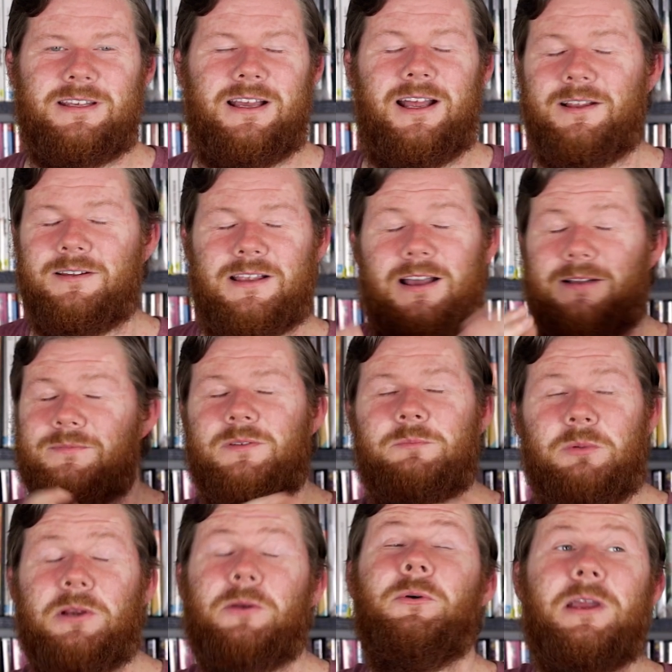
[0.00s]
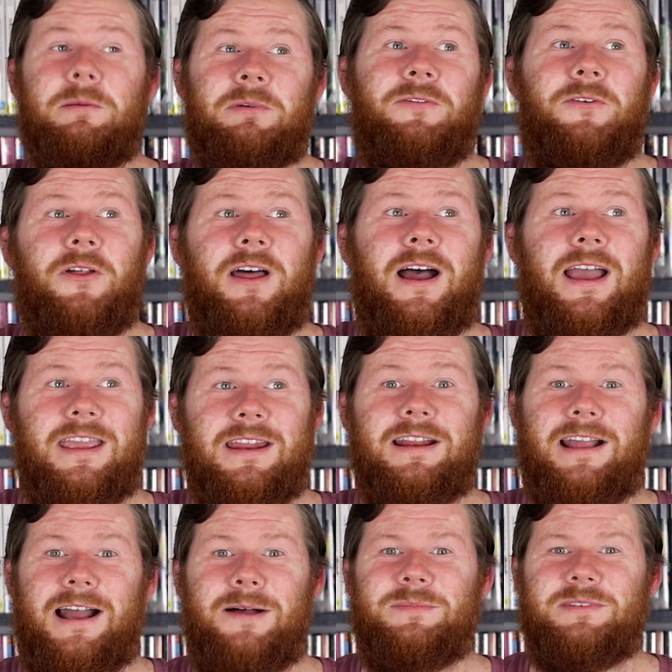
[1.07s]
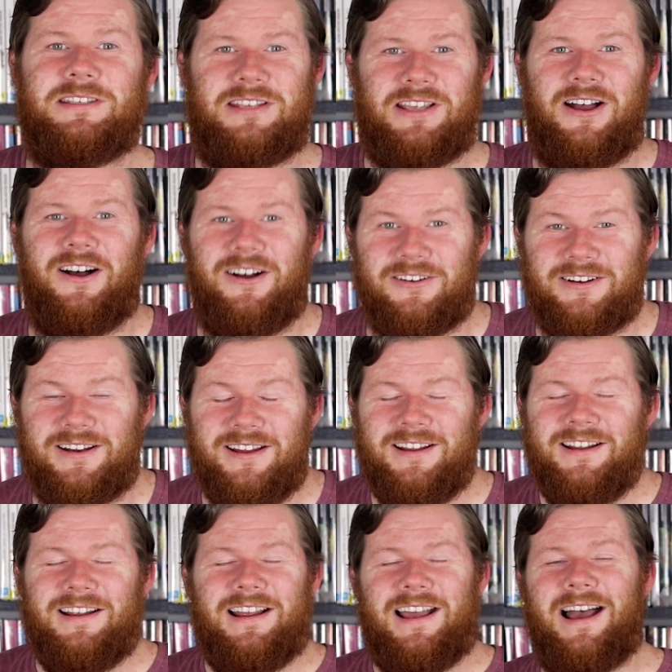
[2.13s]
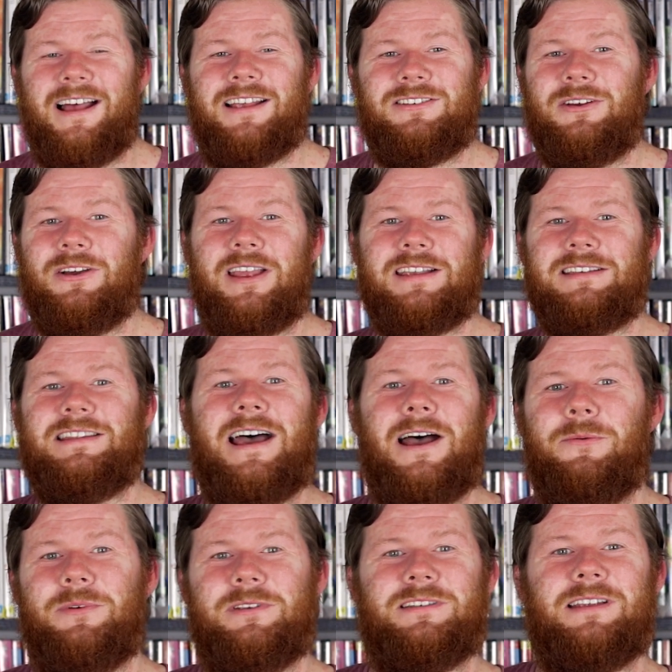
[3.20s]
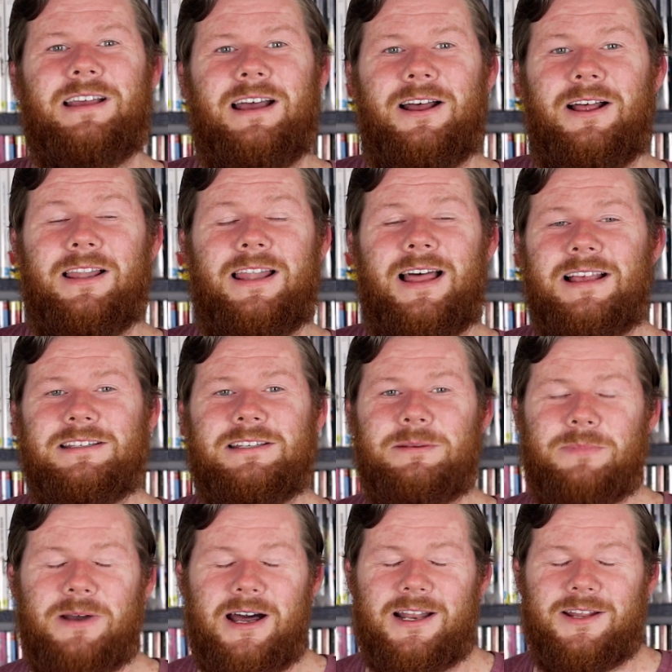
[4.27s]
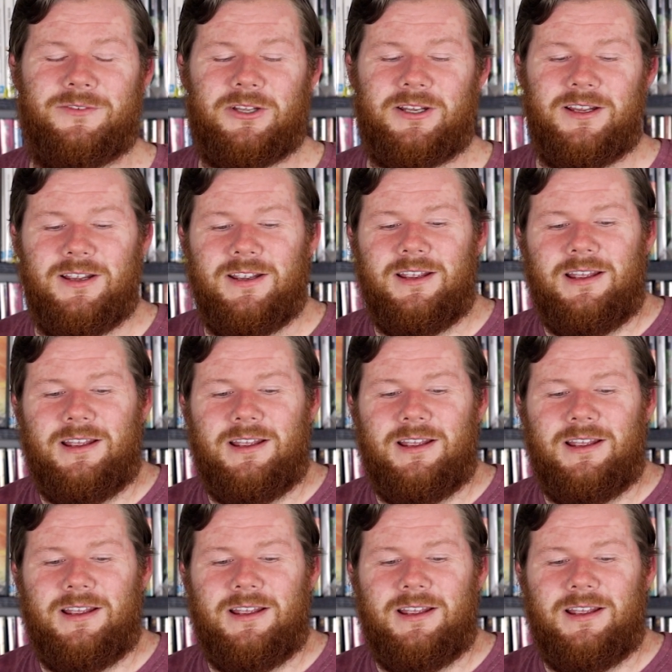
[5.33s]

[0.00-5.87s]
Uh, "Quick Before the Hyena Comes" song. Uh, so I guess that was uh, a lasting part of it.